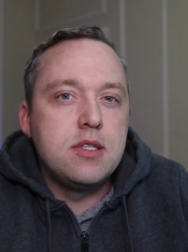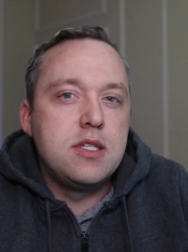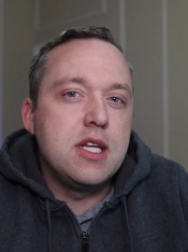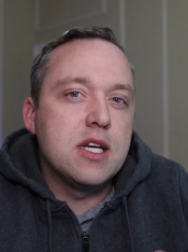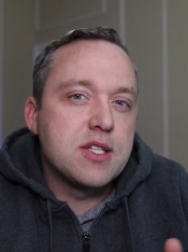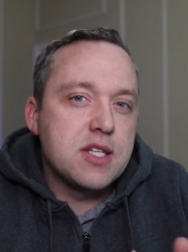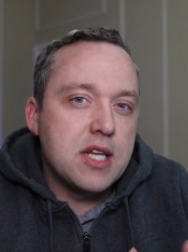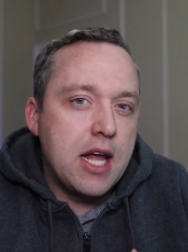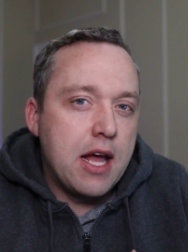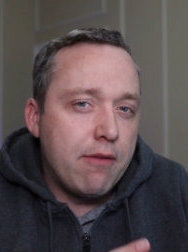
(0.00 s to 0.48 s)

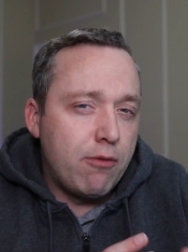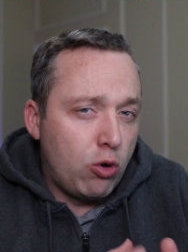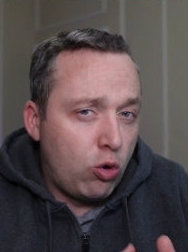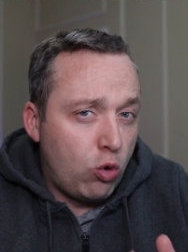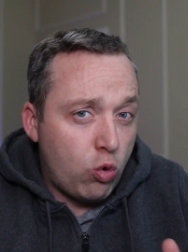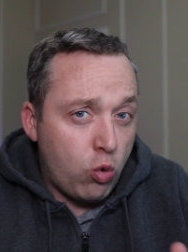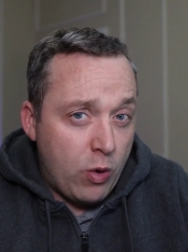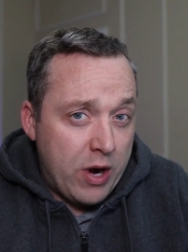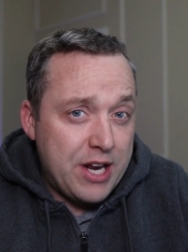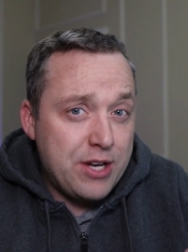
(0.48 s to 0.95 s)
doesn't have a
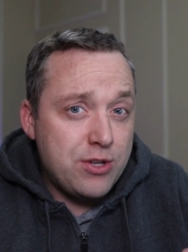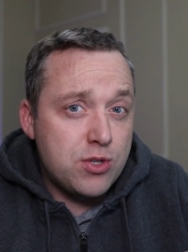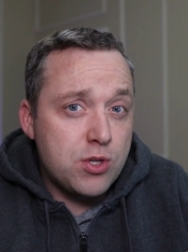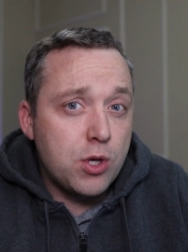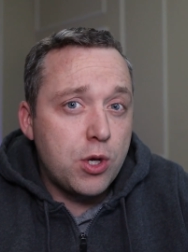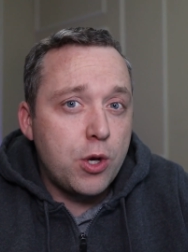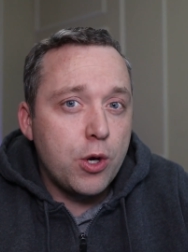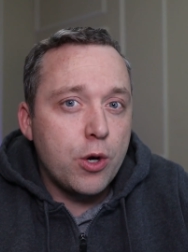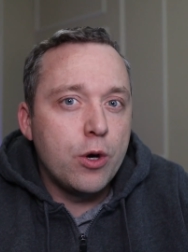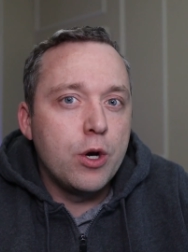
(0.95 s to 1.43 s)
great
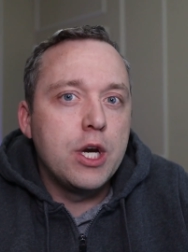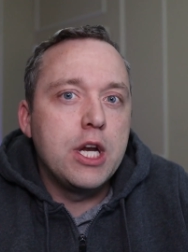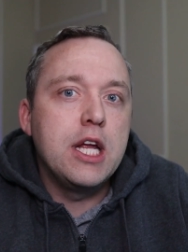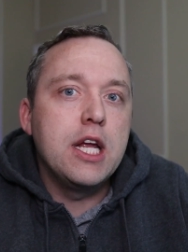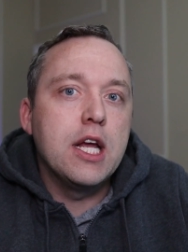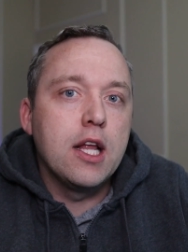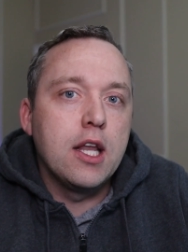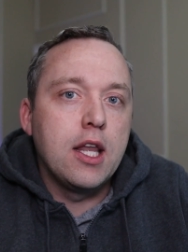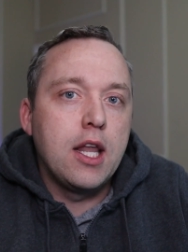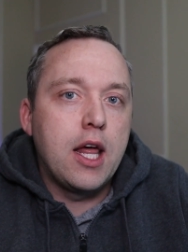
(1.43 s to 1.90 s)

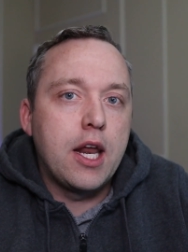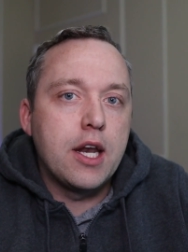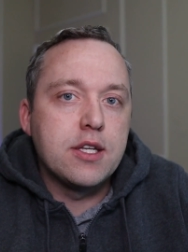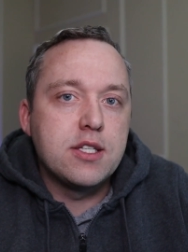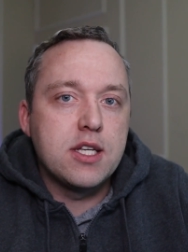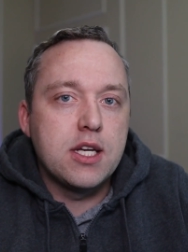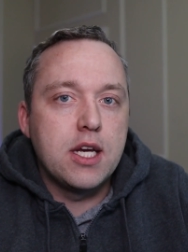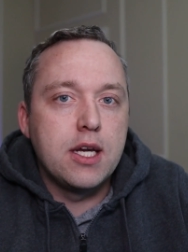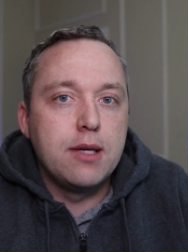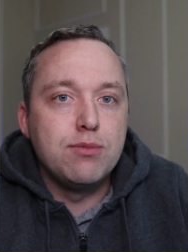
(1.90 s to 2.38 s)
security, a lot
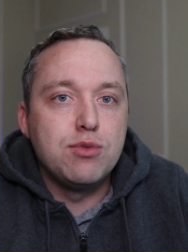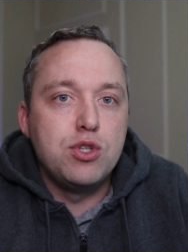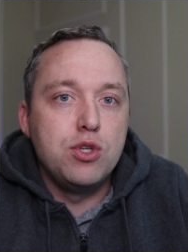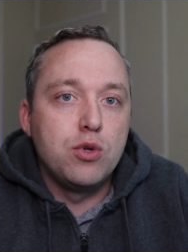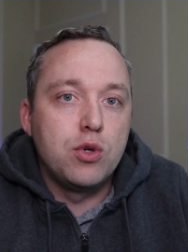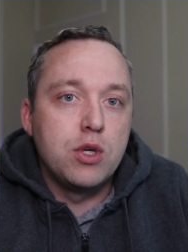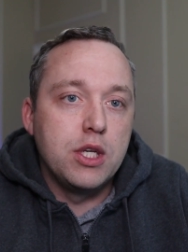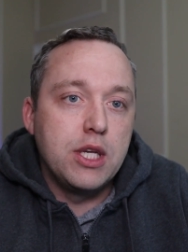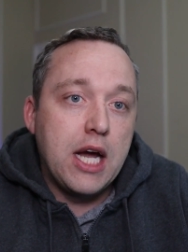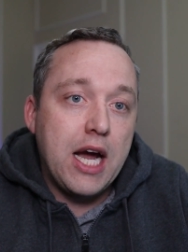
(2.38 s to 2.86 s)
of times
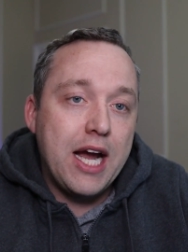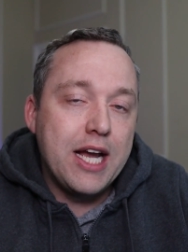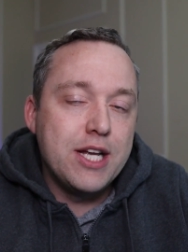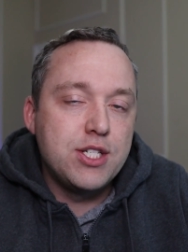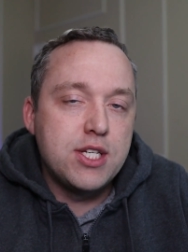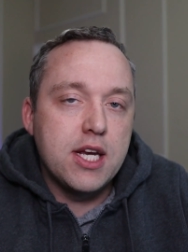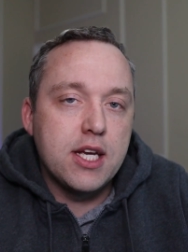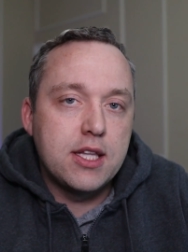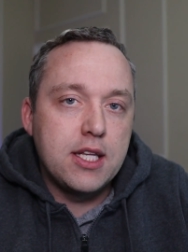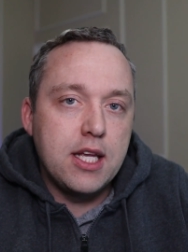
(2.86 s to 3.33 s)
you can
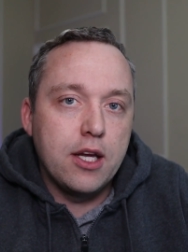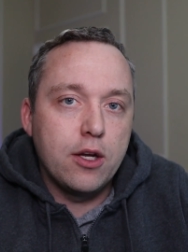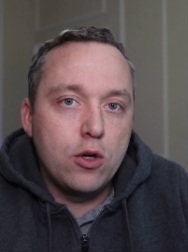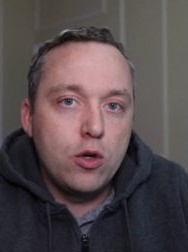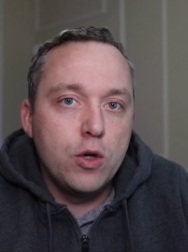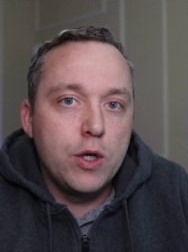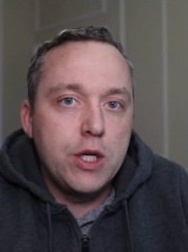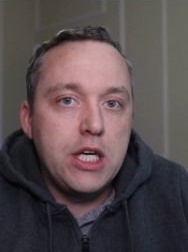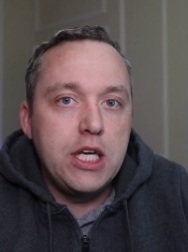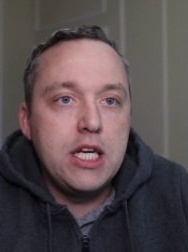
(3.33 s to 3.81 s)
hijack that
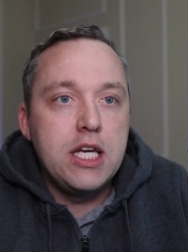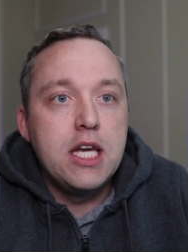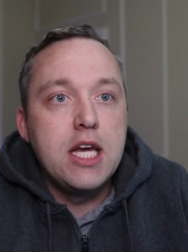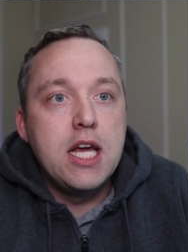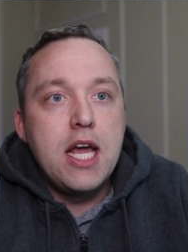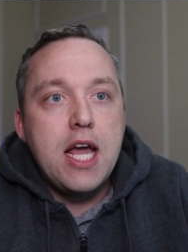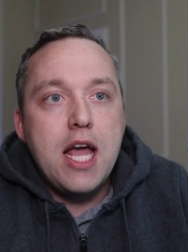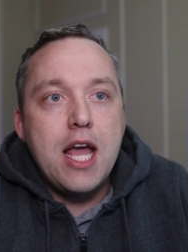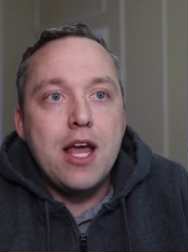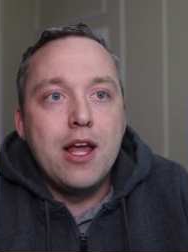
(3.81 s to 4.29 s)
cookie
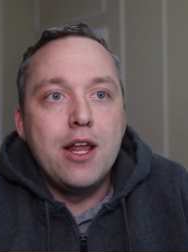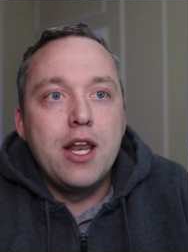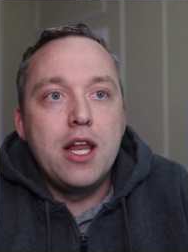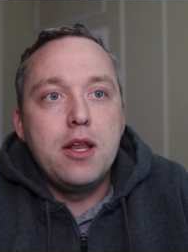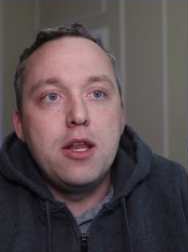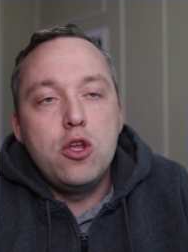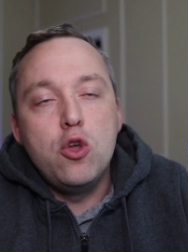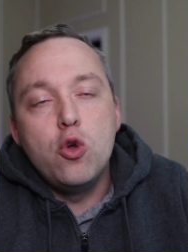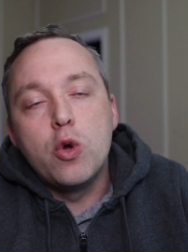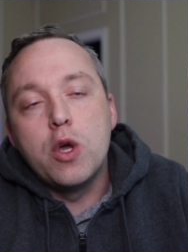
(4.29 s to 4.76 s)

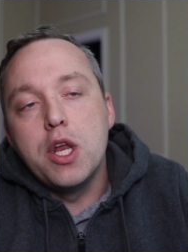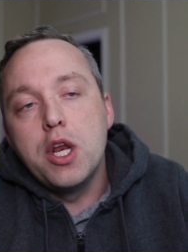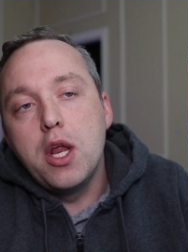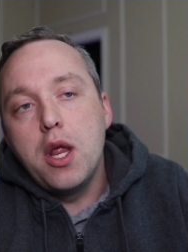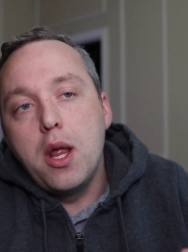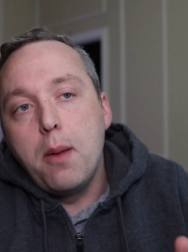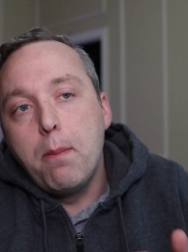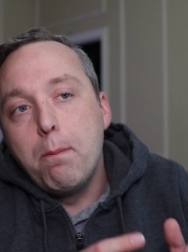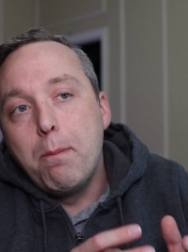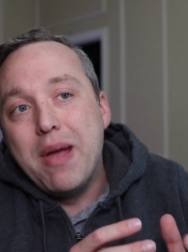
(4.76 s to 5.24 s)
and you
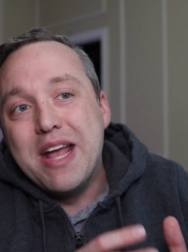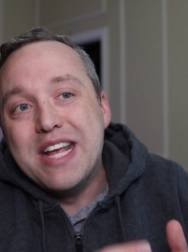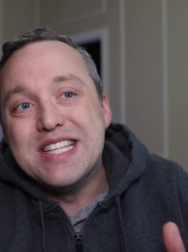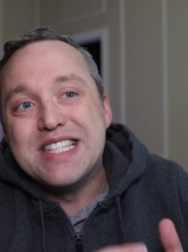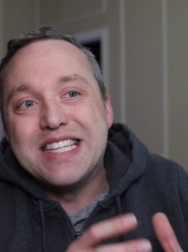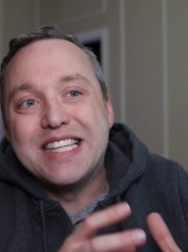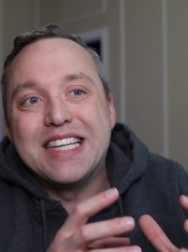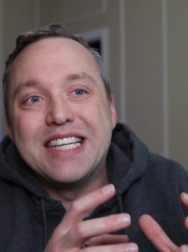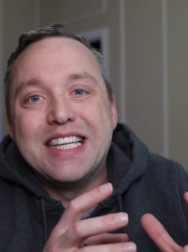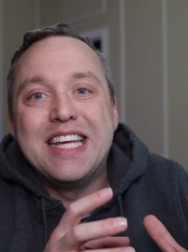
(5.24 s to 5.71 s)
could
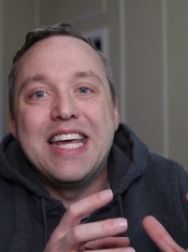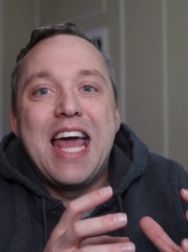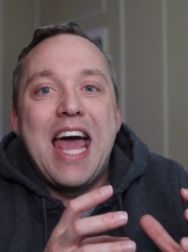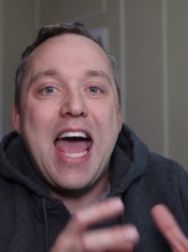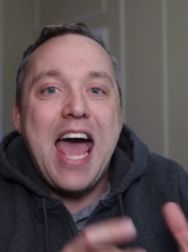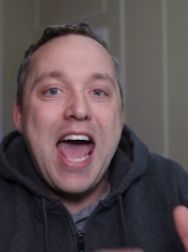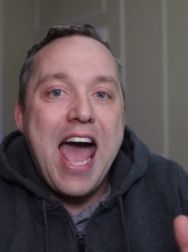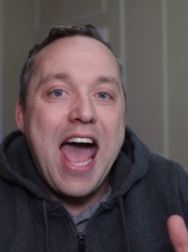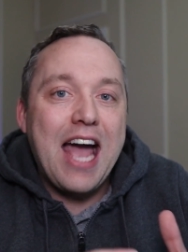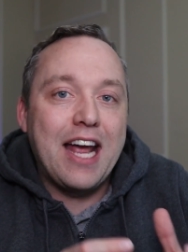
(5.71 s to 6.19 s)

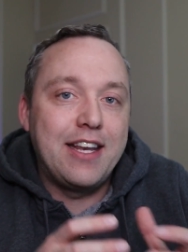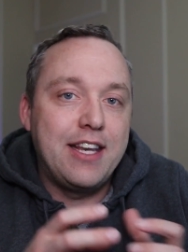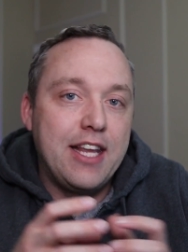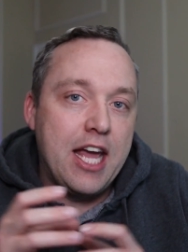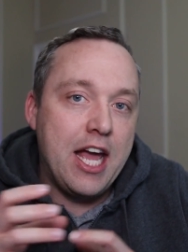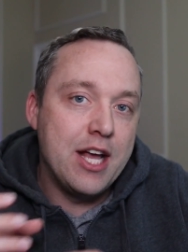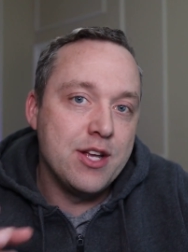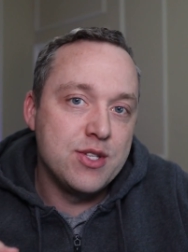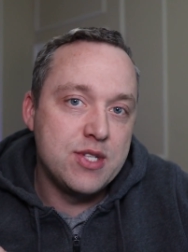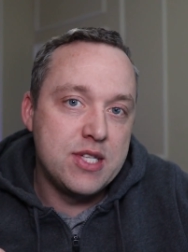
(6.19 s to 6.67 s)
basically act
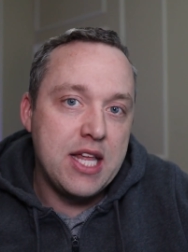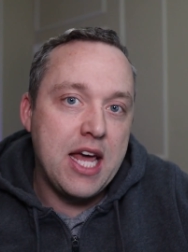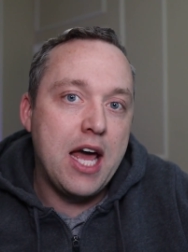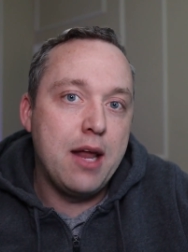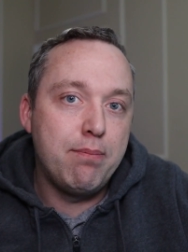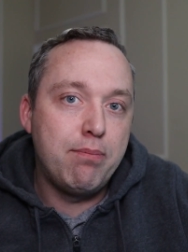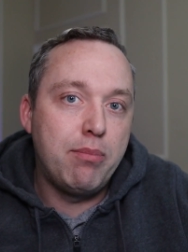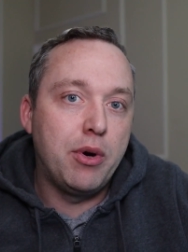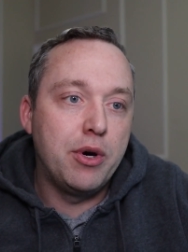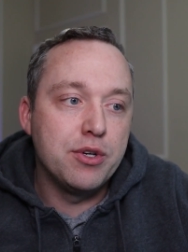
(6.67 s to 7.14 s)
as
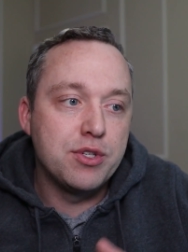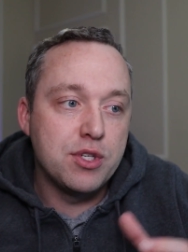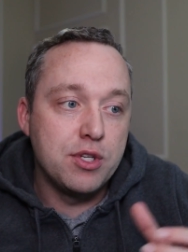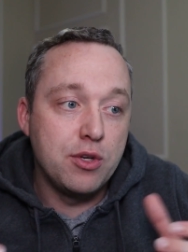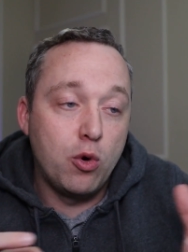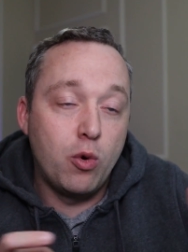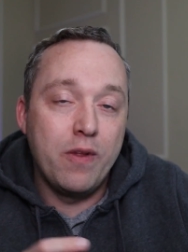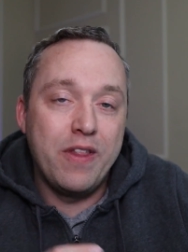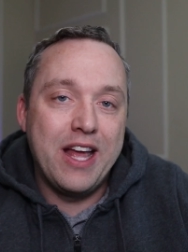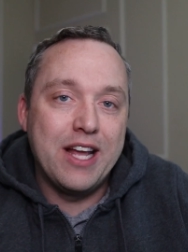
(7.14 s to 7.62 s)
that
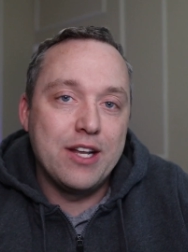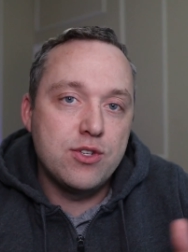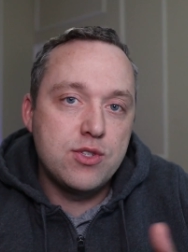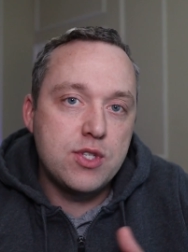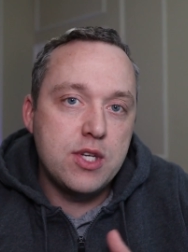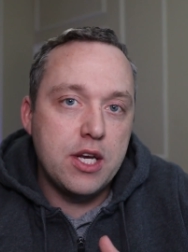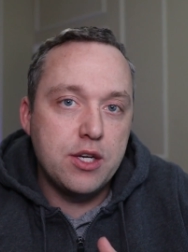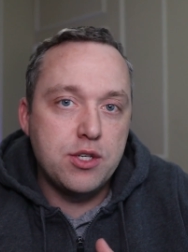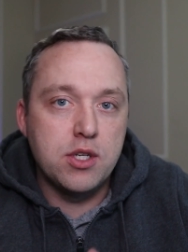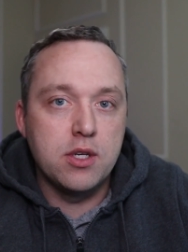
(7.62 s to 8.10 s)
person or that
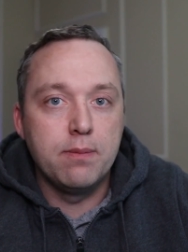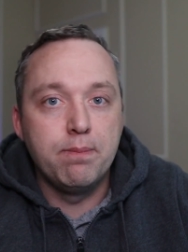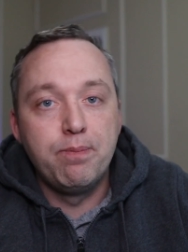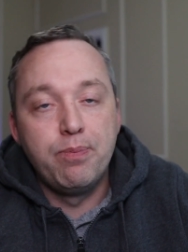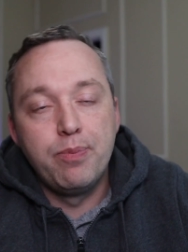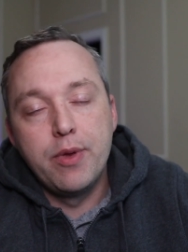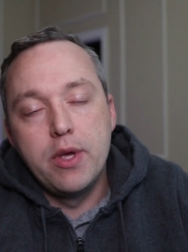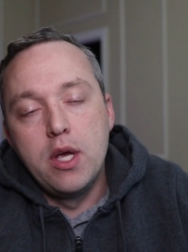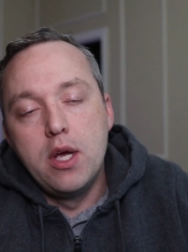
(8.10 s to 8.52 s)
session.